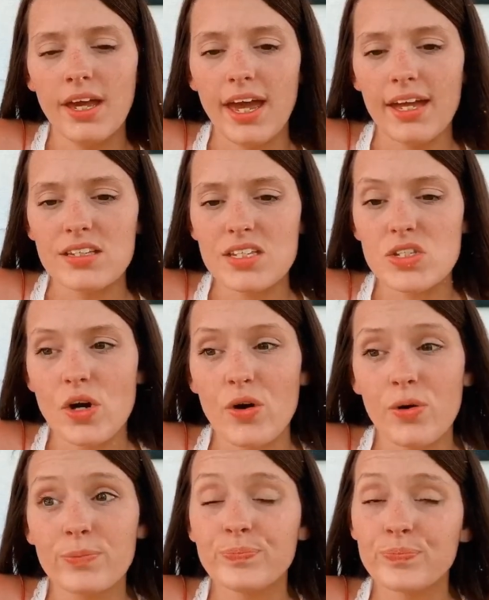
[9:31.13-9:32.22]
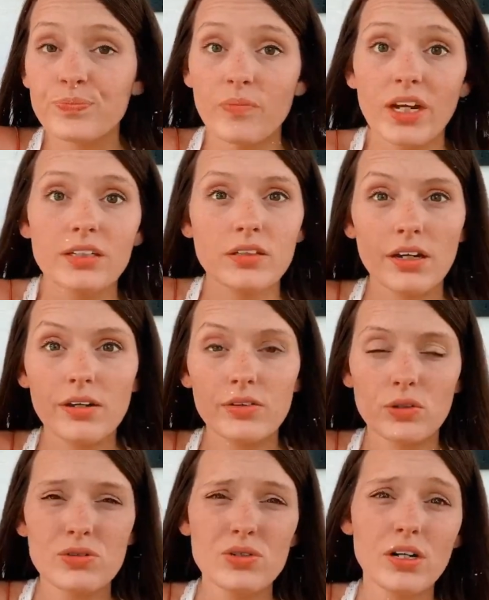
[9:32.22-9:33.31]
And so
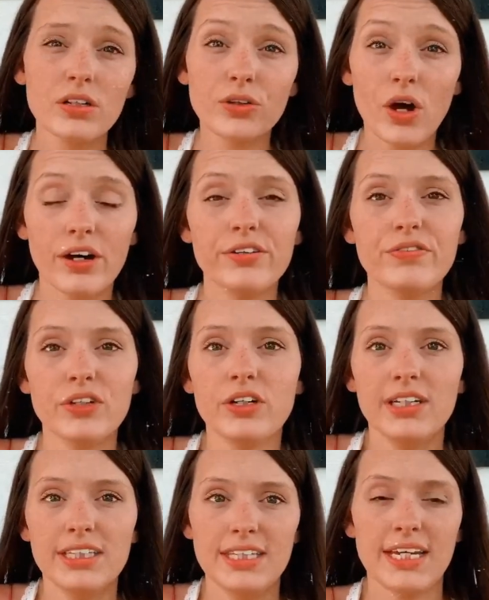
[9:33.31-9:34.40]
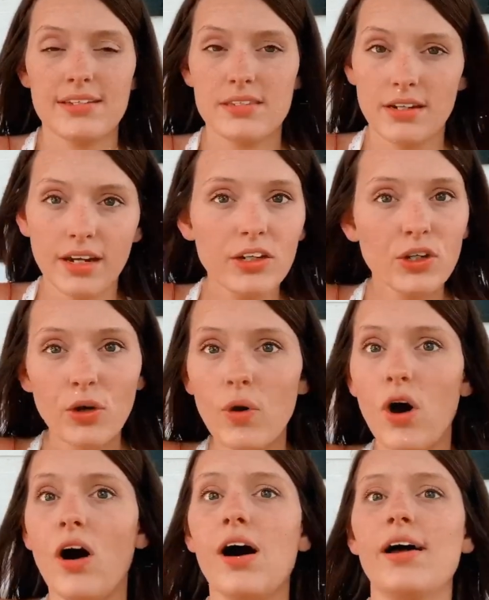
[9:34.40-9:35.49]
those are a lot of the good things. And I could go
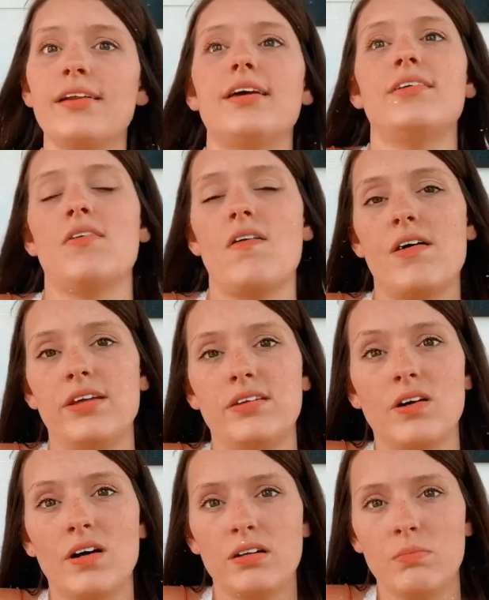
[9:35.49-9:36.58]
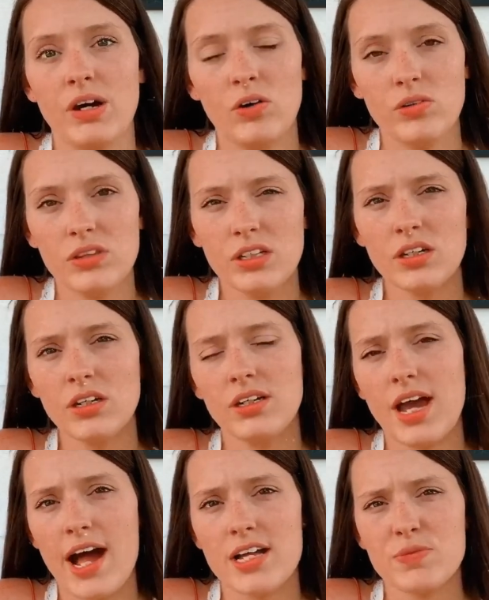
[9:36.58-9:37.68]
on and on and on about the good
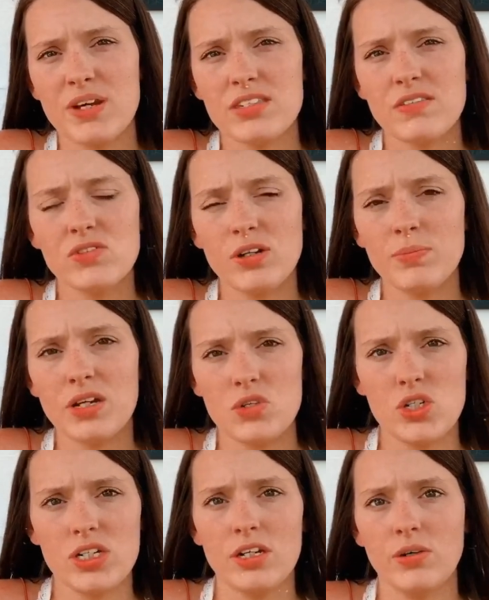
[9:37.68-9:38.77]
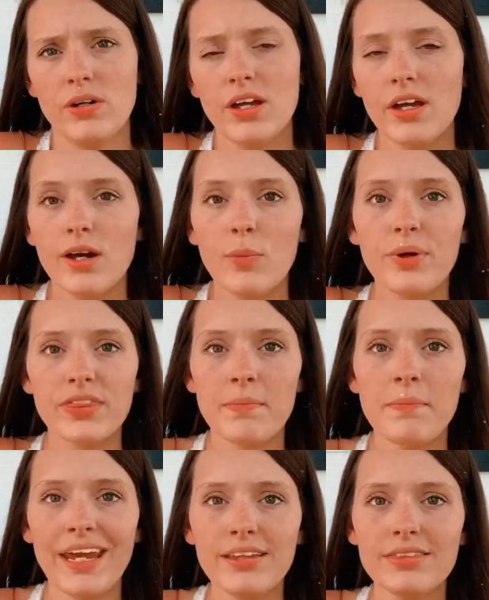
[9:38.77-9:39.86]
aspects of WGU. But the
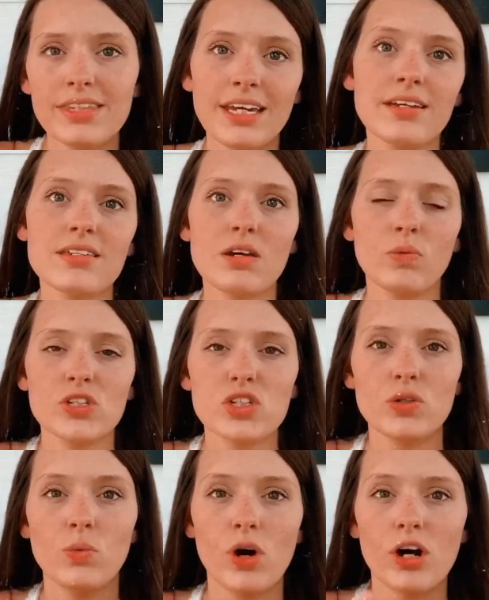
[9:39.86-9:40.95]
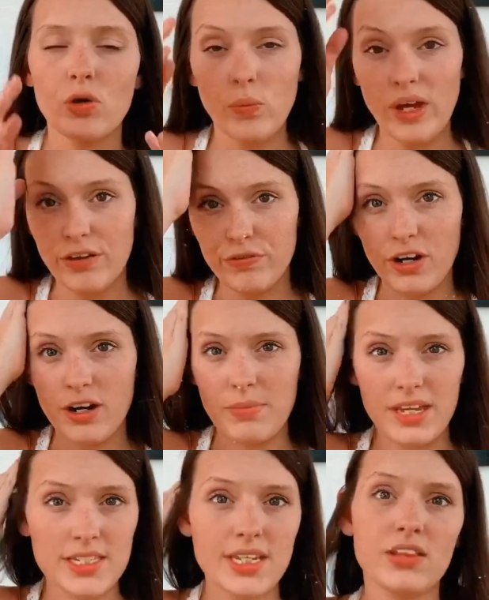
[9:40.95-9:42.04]
main things I want you to walk away from
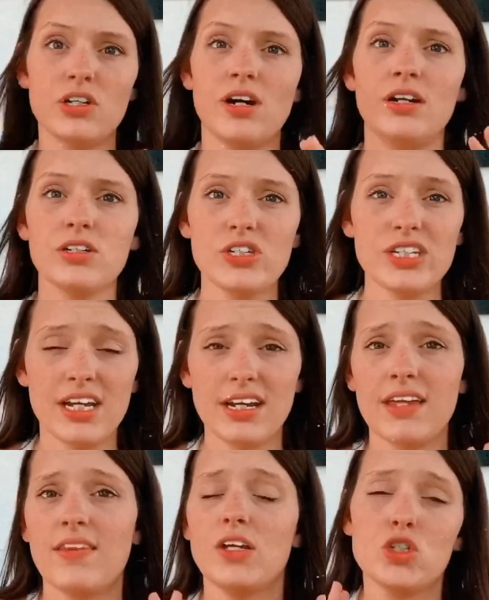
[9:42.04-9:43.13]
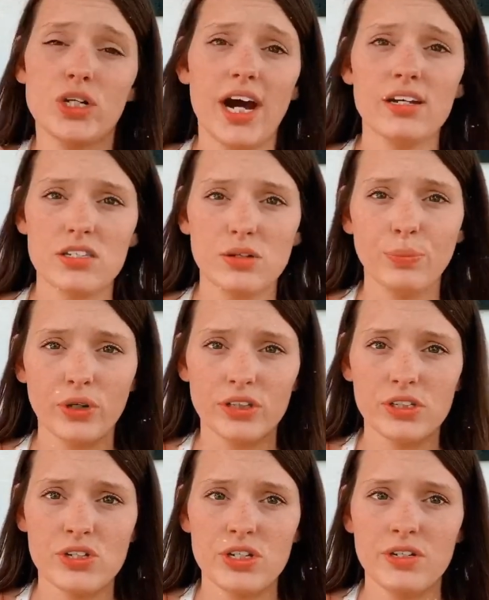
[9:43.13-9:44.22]
is that they're understanding and they try to support their
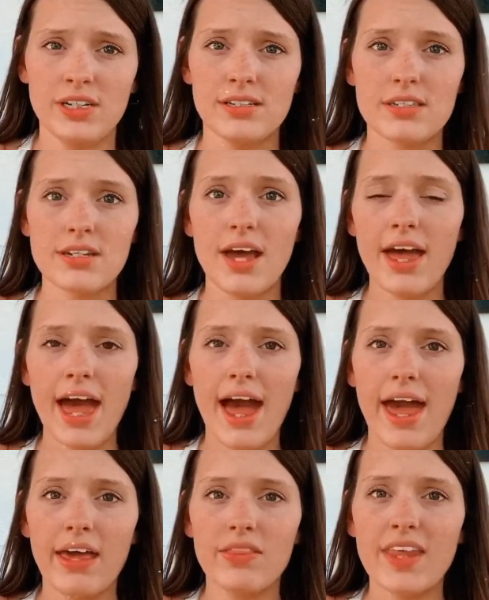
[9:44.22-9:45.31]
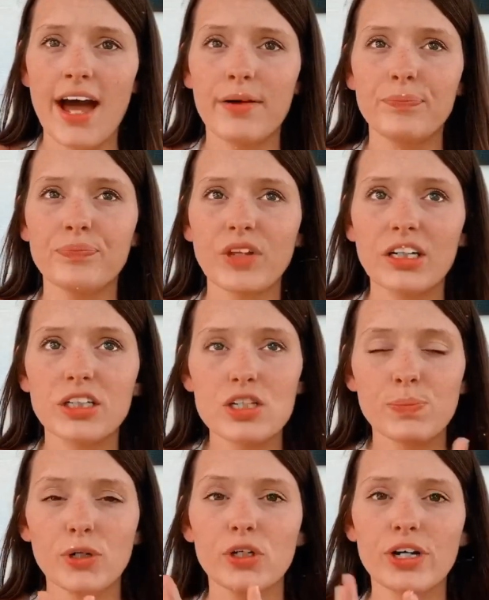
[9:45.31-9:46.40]
students, and that this
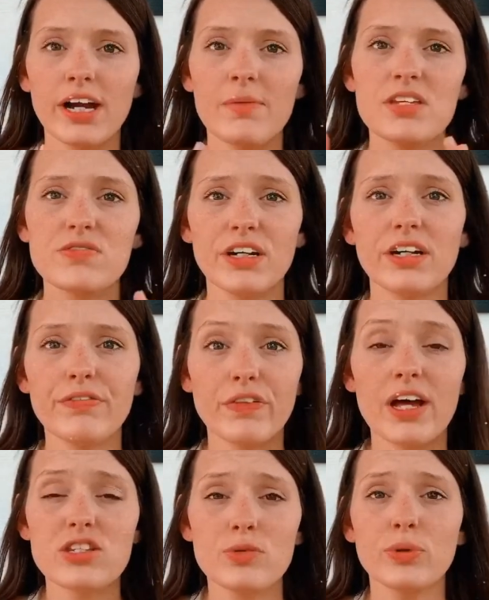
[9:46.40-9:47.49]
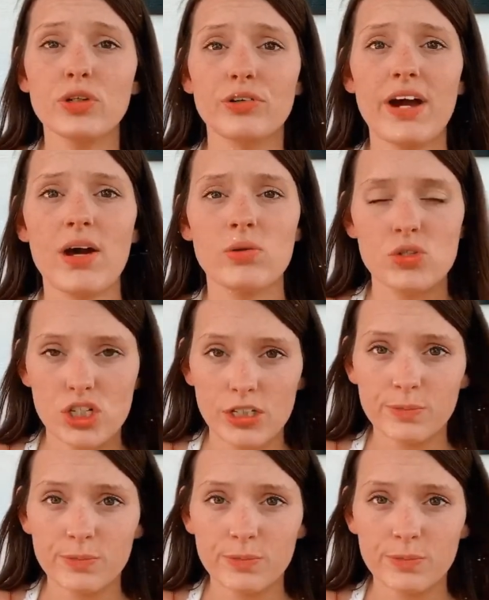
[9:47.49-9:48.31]
program is very flexible around you.